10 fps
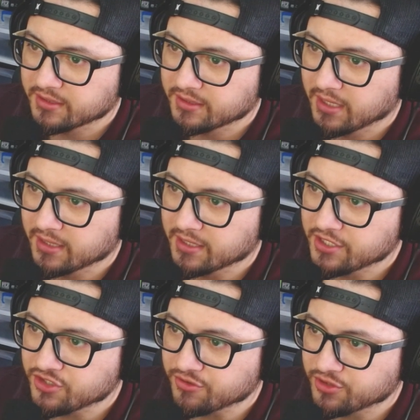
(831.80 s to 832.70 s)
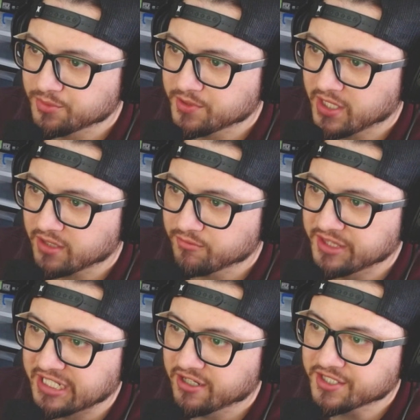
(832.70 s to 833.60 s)
an additional super attack when
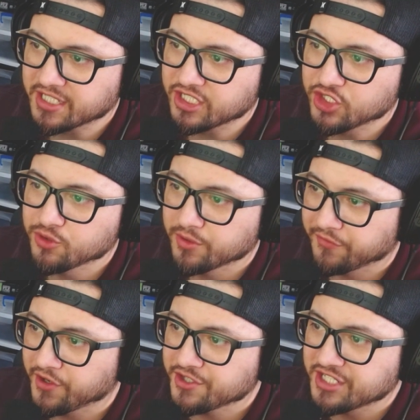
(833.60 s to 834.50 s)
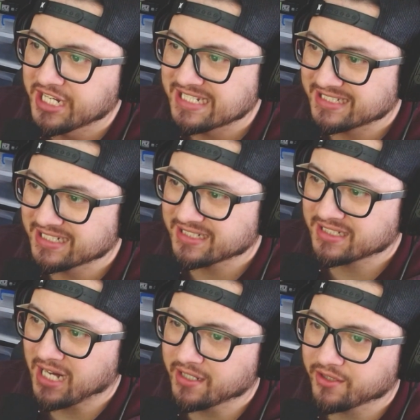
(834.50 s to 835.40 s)
there is a Universe 6
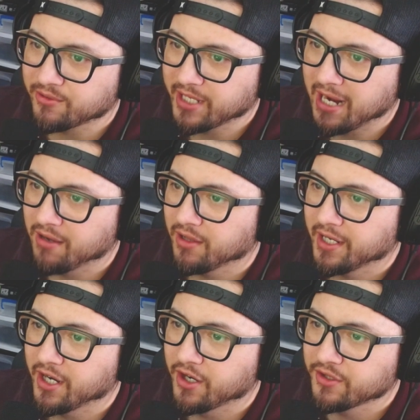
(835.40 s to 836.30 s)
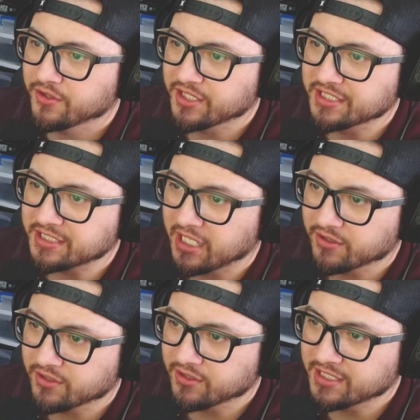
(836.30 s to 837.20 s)
category ally other than this
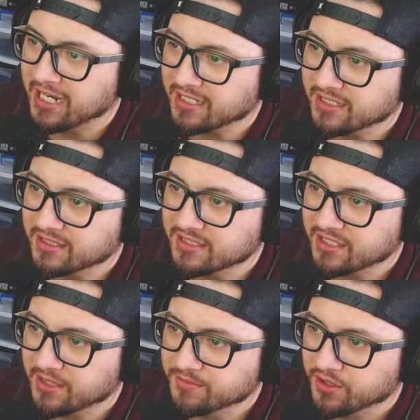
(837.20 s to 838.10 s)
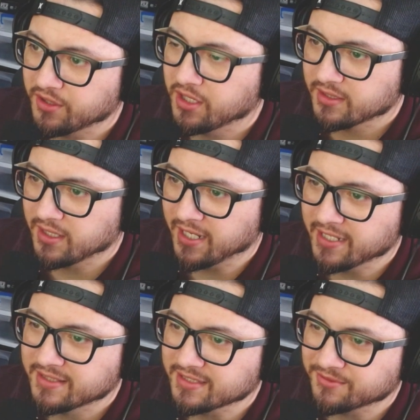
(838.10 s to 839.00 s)
character attacking in the same turn. I
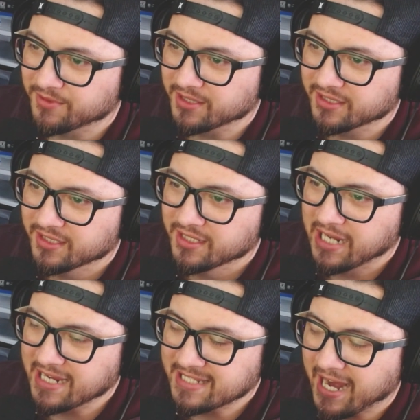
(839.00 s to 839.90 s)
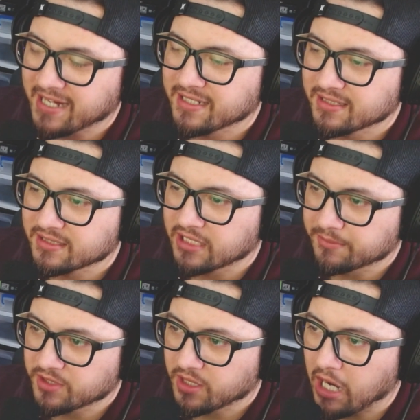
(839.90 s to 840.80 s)
hate this one. Attacking in the same turn. I